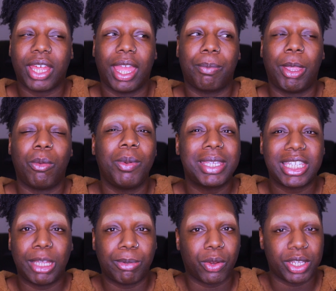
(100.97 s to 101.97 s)
Like, people be
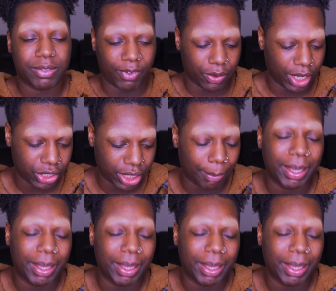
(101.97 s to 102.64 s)
sleeping on this foundation.